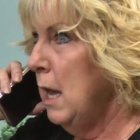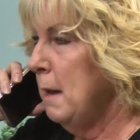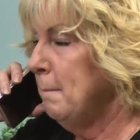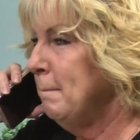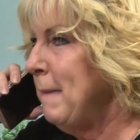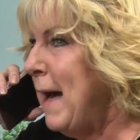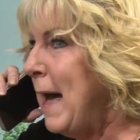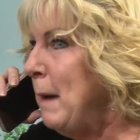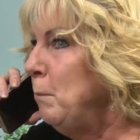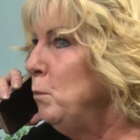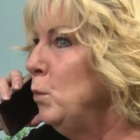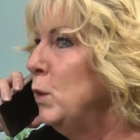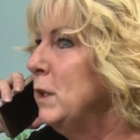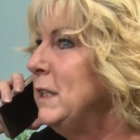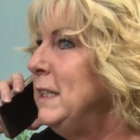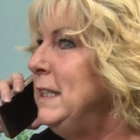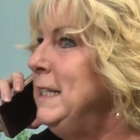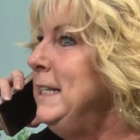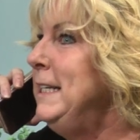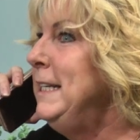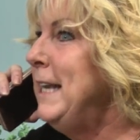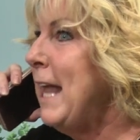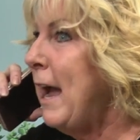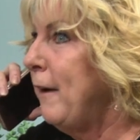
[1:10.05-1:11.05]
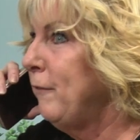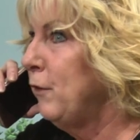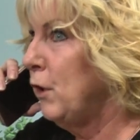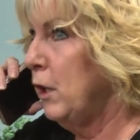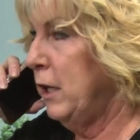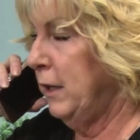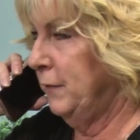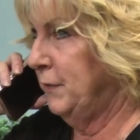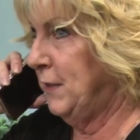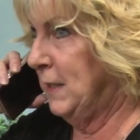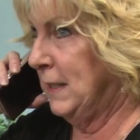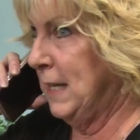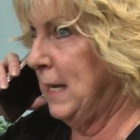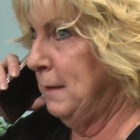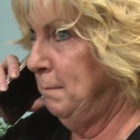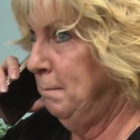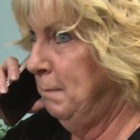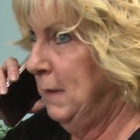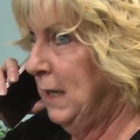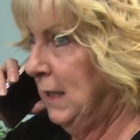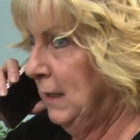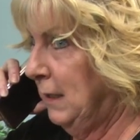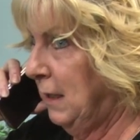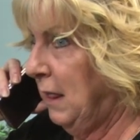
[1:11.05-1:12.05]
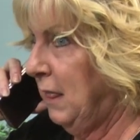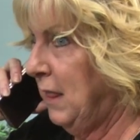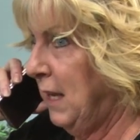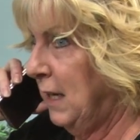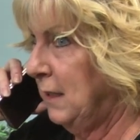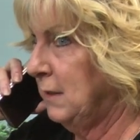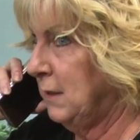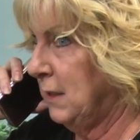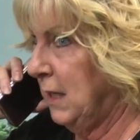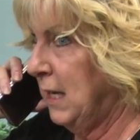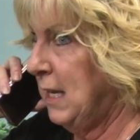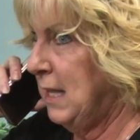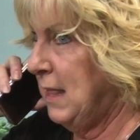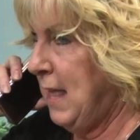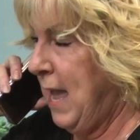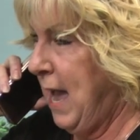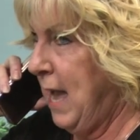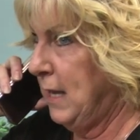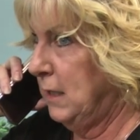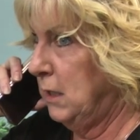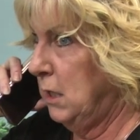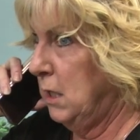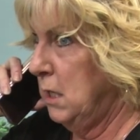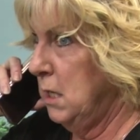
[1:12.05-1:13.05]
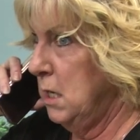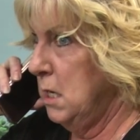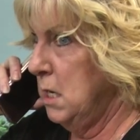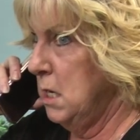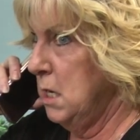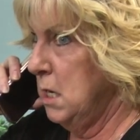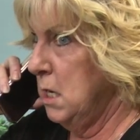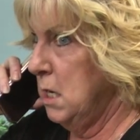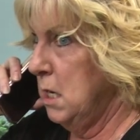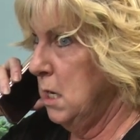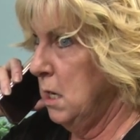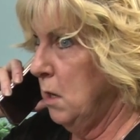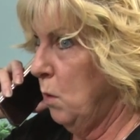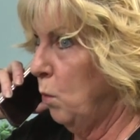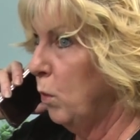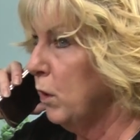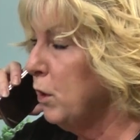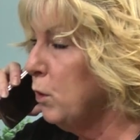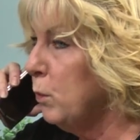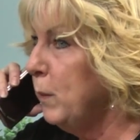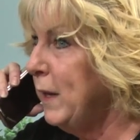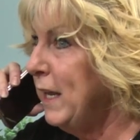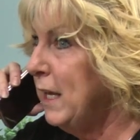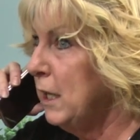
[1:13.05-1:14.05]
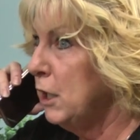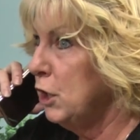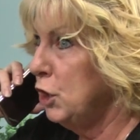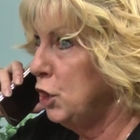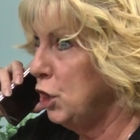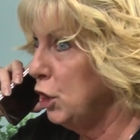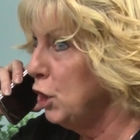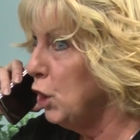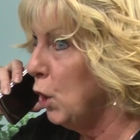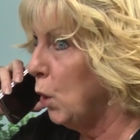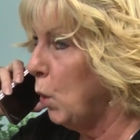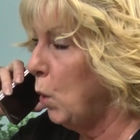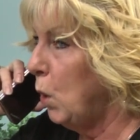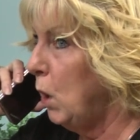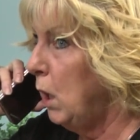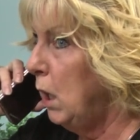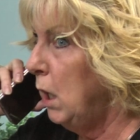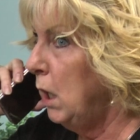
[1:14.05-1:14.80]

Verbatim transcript: Mom would never have said mean things like that. What are we going to do?